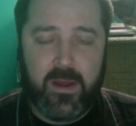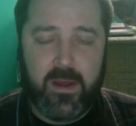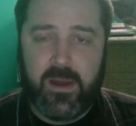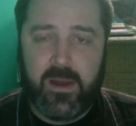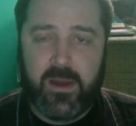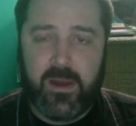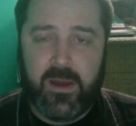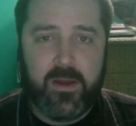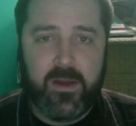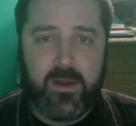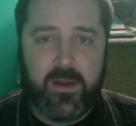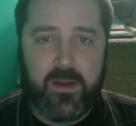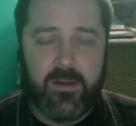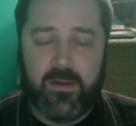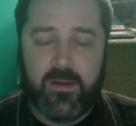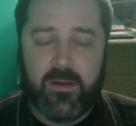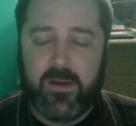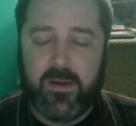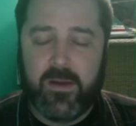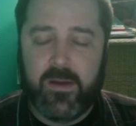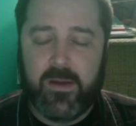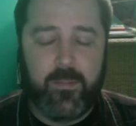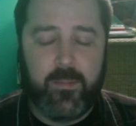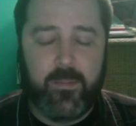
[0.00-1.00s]
look, look, at
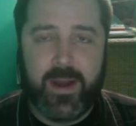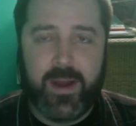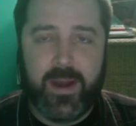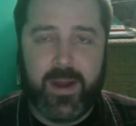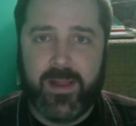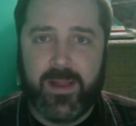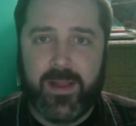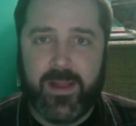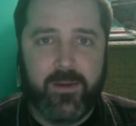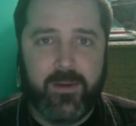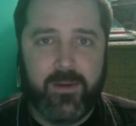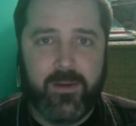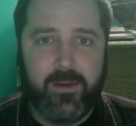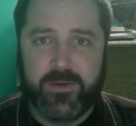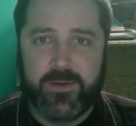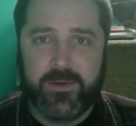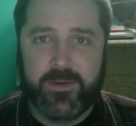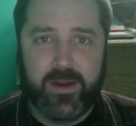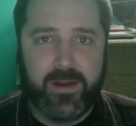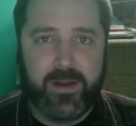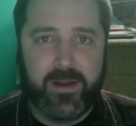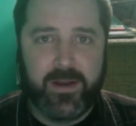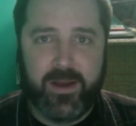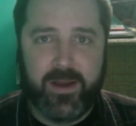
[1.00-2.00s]
your body language
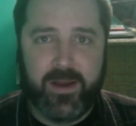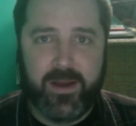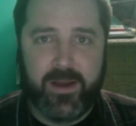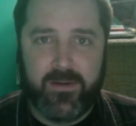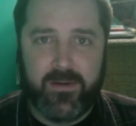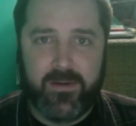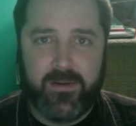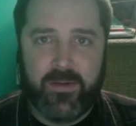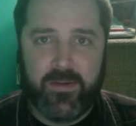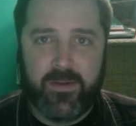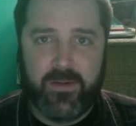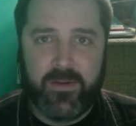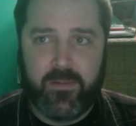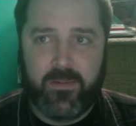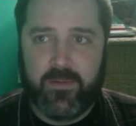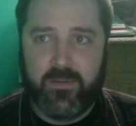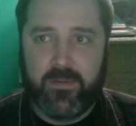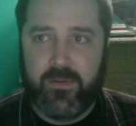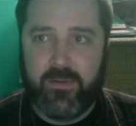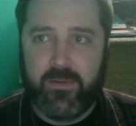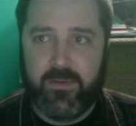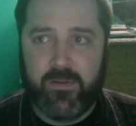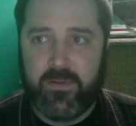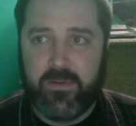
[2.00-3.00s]
right now. You're just you're
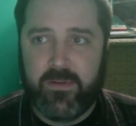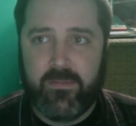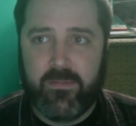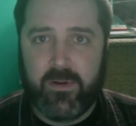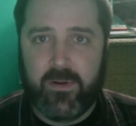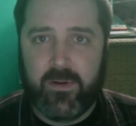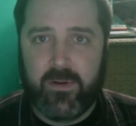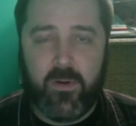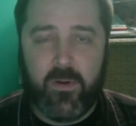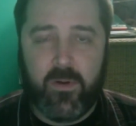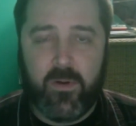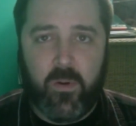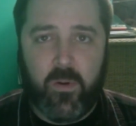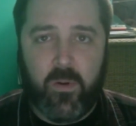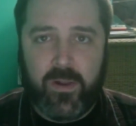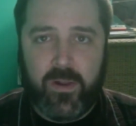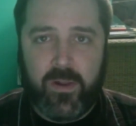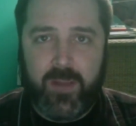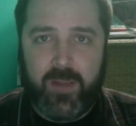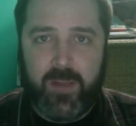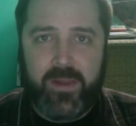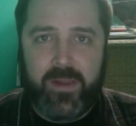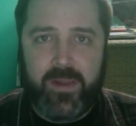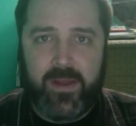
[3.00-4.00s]
you're just coiled
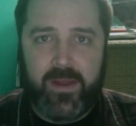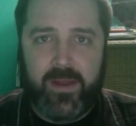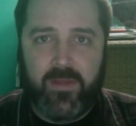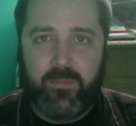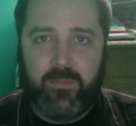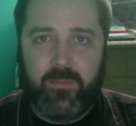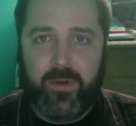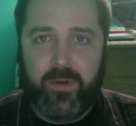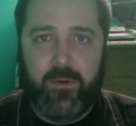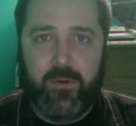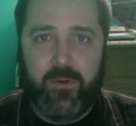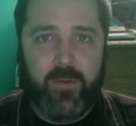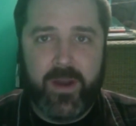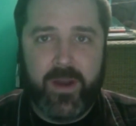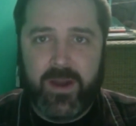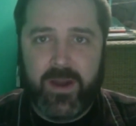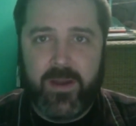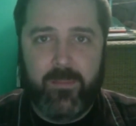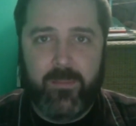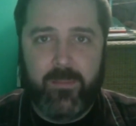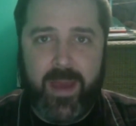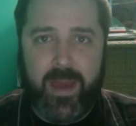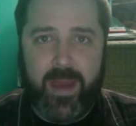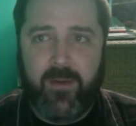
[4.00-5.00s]
up like a spring, ready to
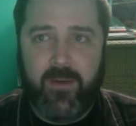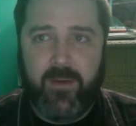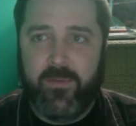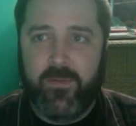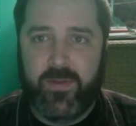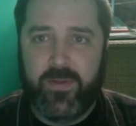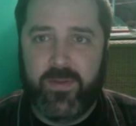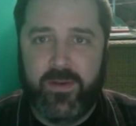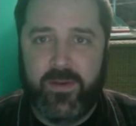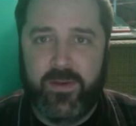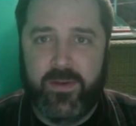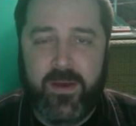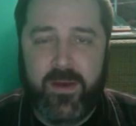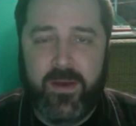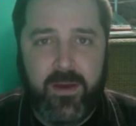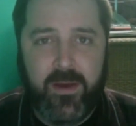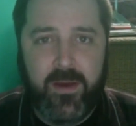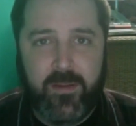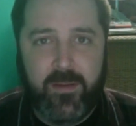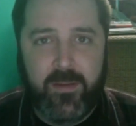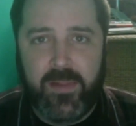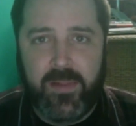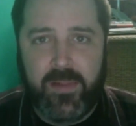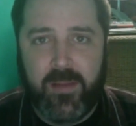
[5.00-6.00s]
pounce
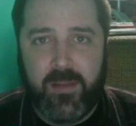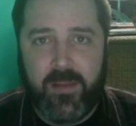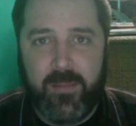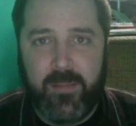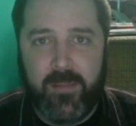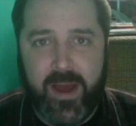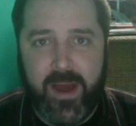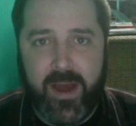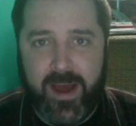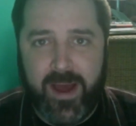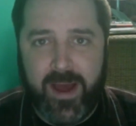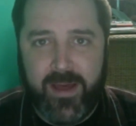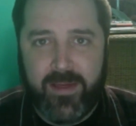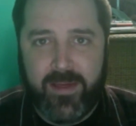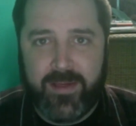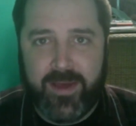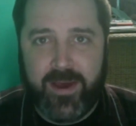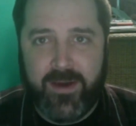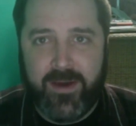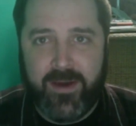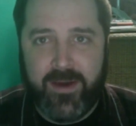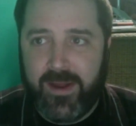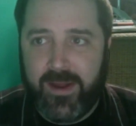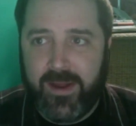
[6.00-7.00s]
pluck my eyes
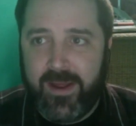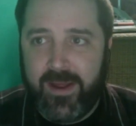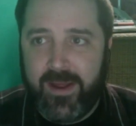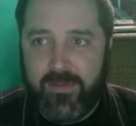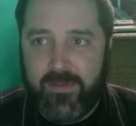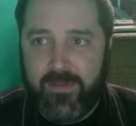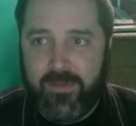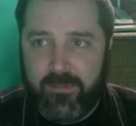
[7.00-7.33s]
out and eat them.